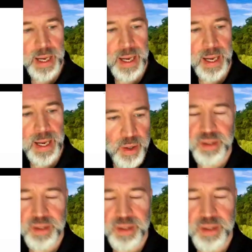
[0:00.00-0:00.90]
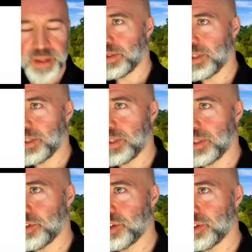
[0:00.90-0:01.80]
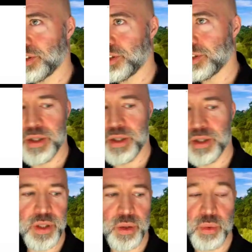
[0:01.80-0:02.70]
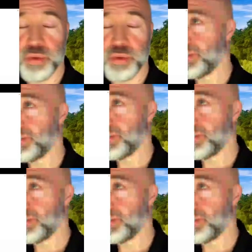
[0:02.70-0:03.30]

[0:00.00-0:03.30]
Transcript: However, other participants who were told